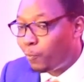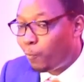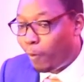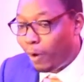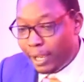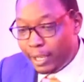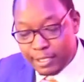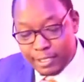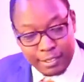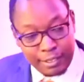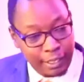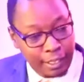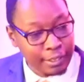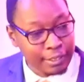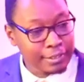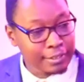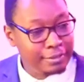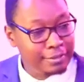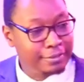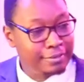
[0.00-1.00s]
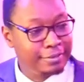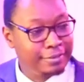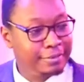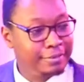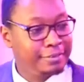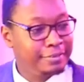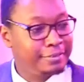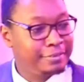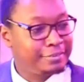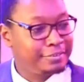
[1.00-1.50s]
Why is that?
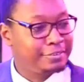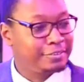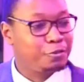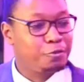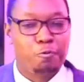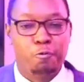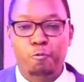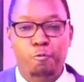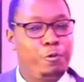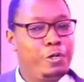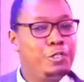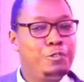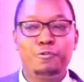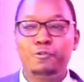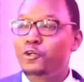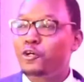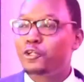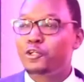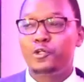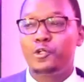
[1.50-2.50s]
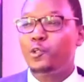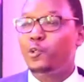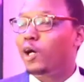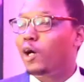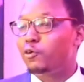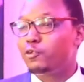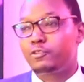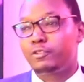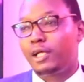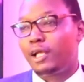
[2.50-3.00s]
We do not know
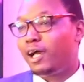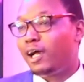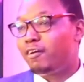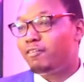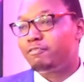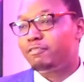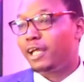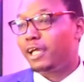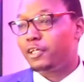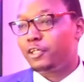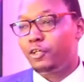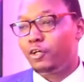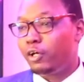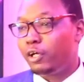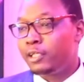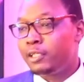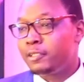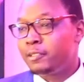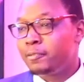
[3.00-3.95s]
how to love like God.